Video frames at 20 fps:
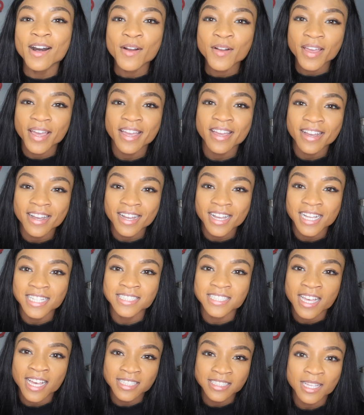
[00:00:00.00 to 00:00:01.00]
Okay
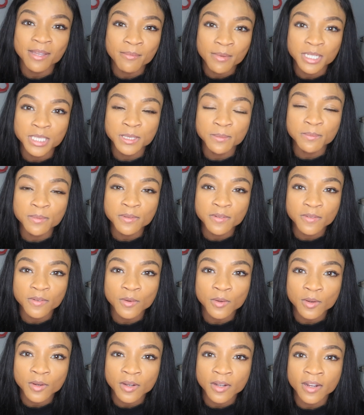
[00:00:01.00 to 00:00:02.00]
guys, as I mentioned
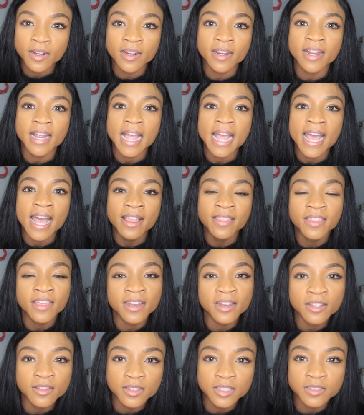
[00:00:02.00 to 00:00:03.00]
before, at the
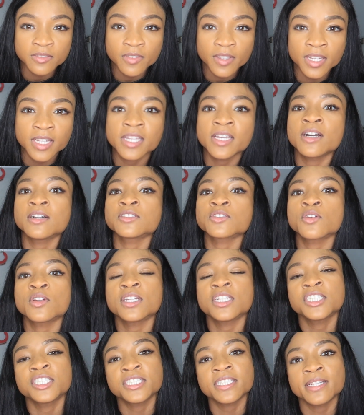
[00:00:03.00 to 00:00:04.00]
end of this video, I just
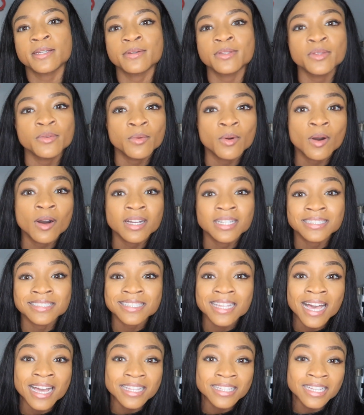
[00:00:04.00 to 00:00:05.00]
wanna share with you all
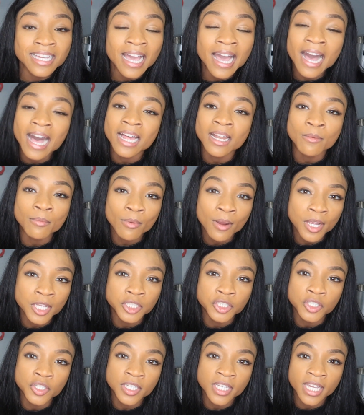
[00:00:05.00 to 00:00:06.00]
exactly how to
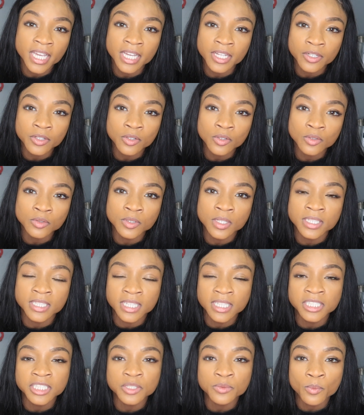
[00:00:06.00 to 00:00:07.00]
price your candles. So I
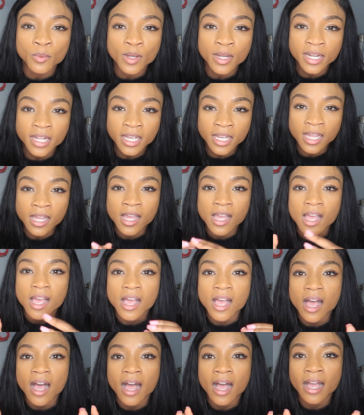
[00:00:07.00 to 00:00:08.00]
did just wanna,
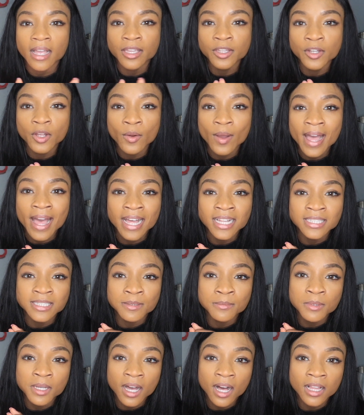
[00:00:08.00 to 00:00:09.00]
you know, add
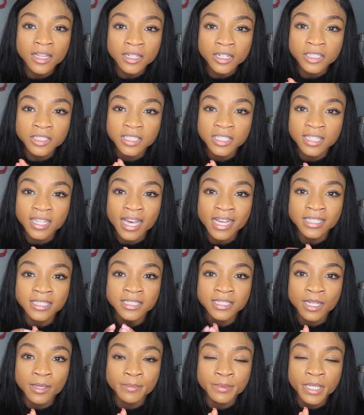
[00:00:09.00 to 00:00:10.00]
some color to
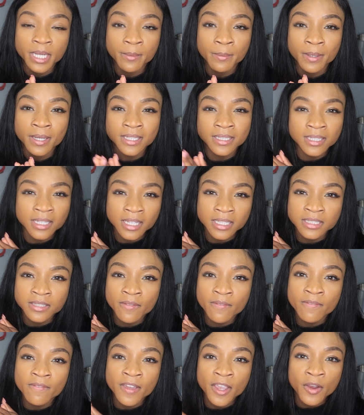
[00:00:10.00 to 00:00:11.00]
that subject because it is
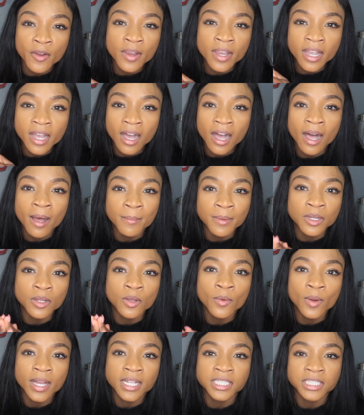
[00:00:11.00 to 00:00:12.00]
a very common
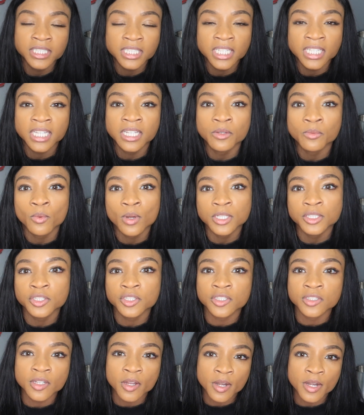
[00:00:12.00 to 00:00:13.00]
question. Once
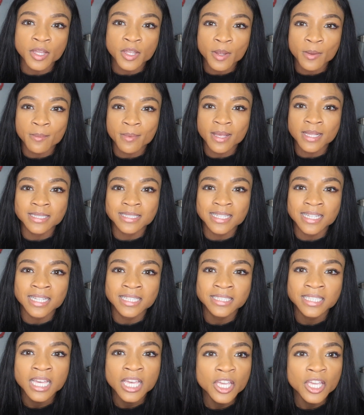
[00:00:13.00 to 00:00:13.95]
you're starting your business,